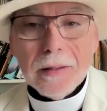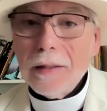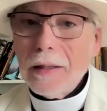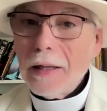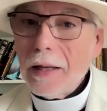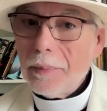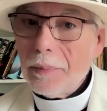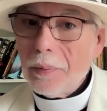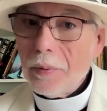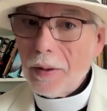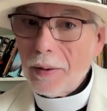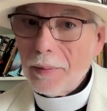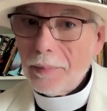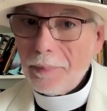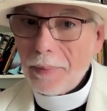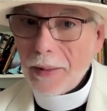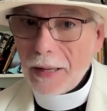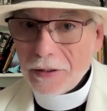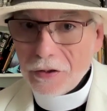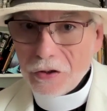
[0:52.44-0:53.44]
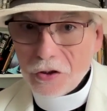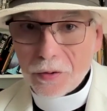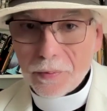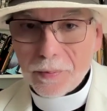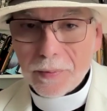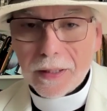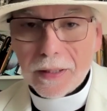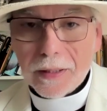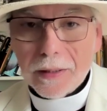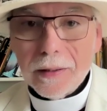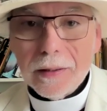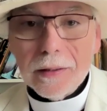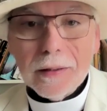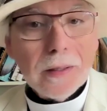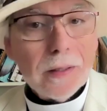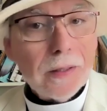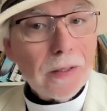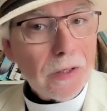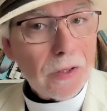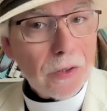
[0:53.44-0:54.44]
they bring Benjamin,
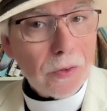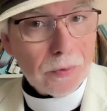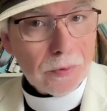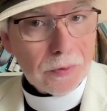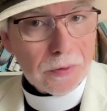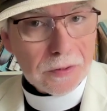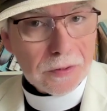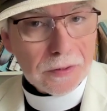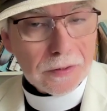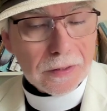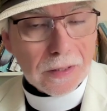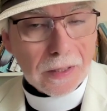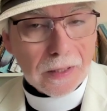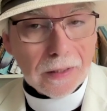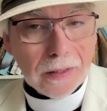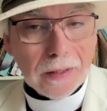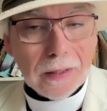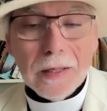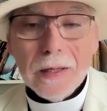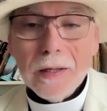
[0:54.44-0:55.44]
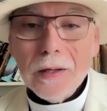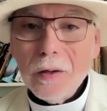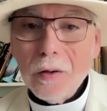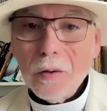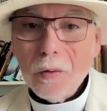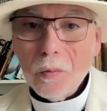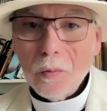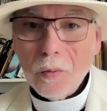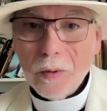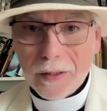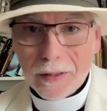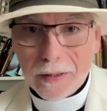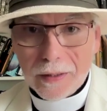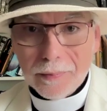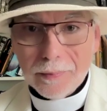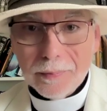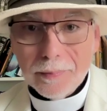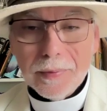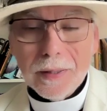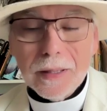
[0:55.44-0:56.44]
the little son, with
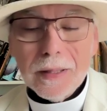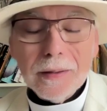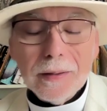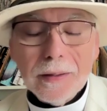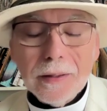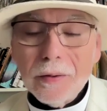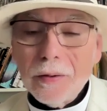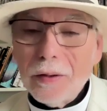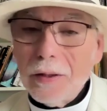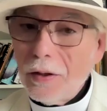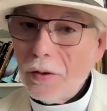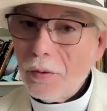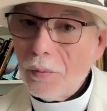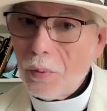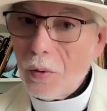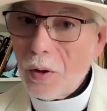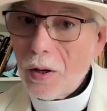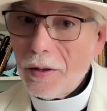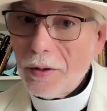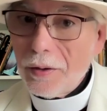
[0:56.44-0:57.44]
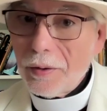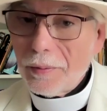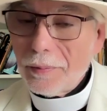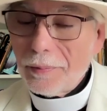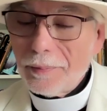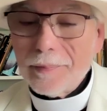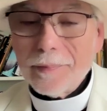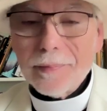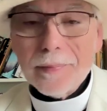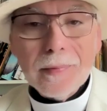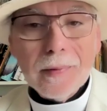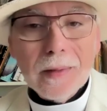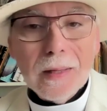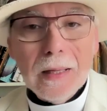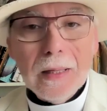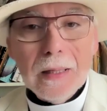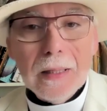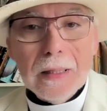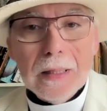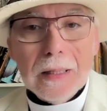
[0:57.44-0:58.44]
them, their little brother.
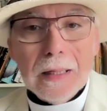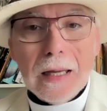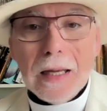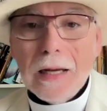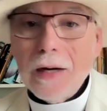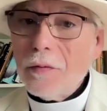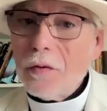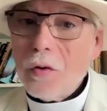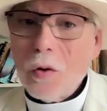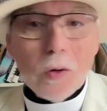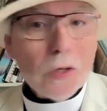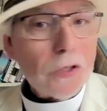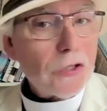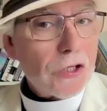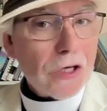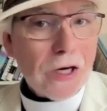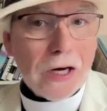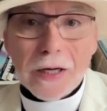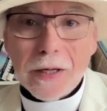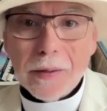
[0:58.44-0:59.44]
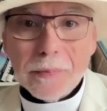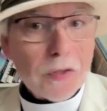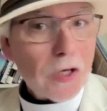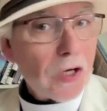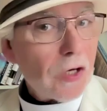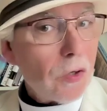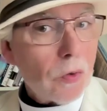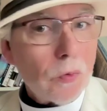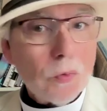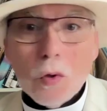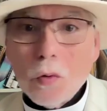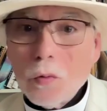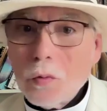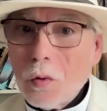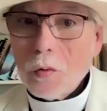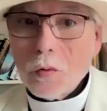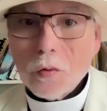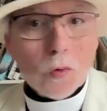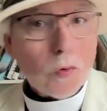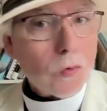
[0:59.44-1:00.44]
And of course, Jacob said, No, no,
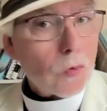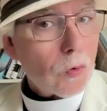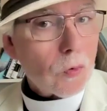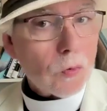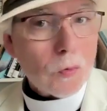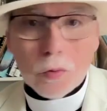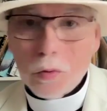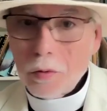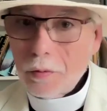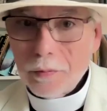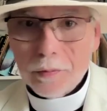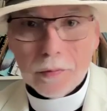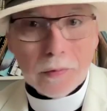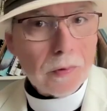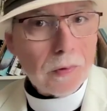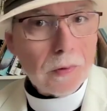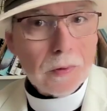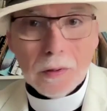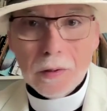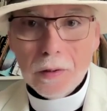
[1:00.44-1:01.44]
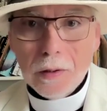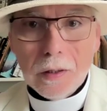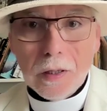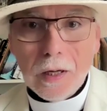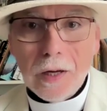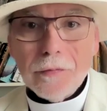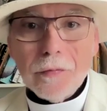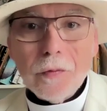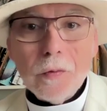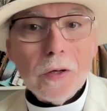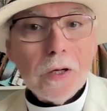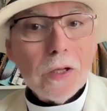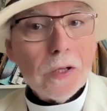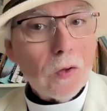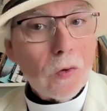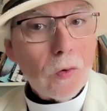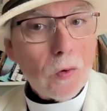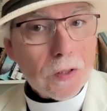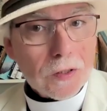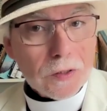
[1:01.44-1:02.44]
no, no. I've already
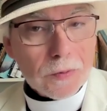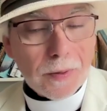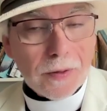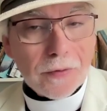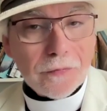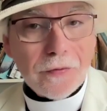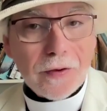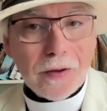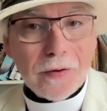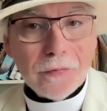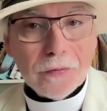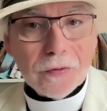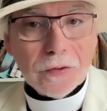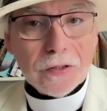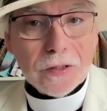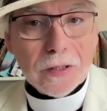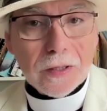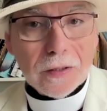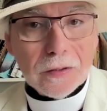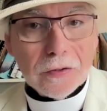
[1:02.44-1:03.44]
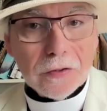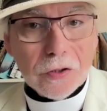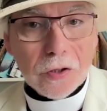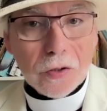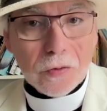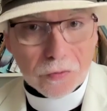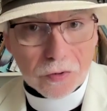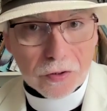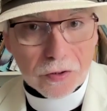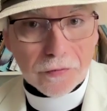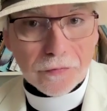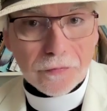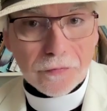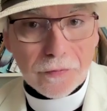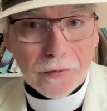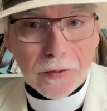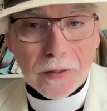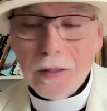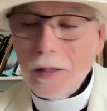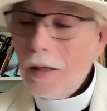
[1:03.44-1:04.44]
lost my favorite son, Joseph.
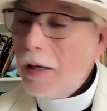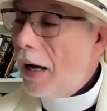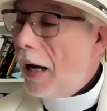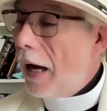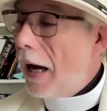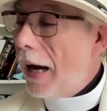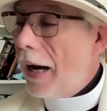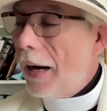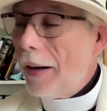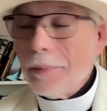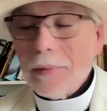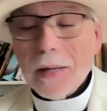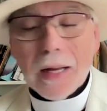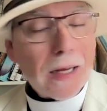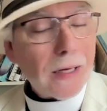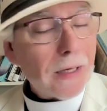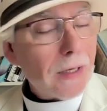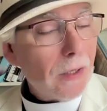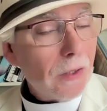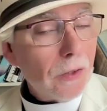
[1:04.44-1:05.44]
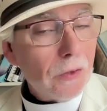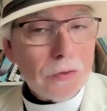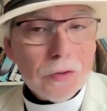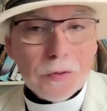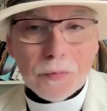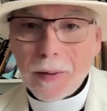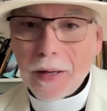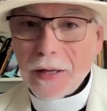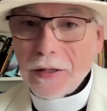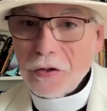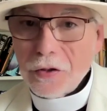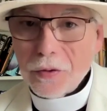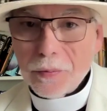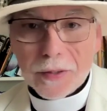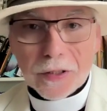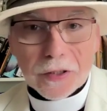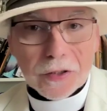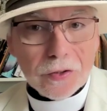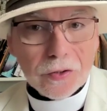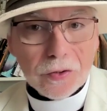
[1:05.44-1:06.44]
I'm not going to lose
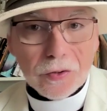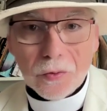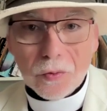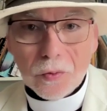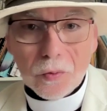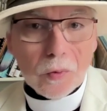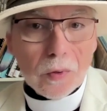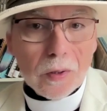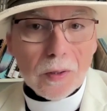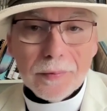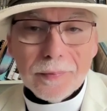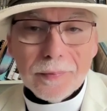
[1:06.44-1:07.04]
Benjamin, too.